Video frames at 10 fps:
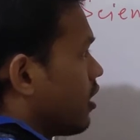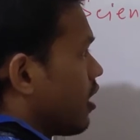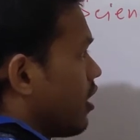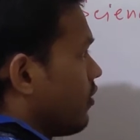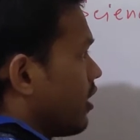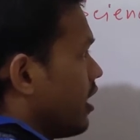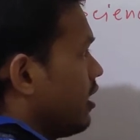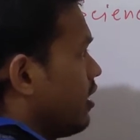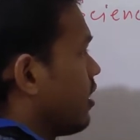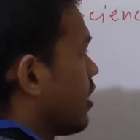rayon
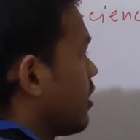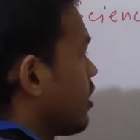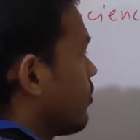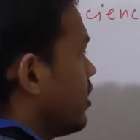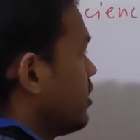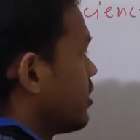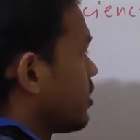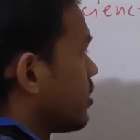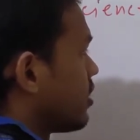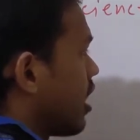and another one is
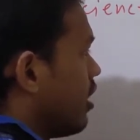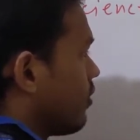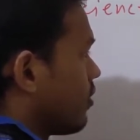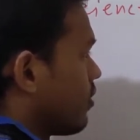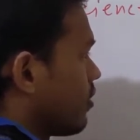nylon.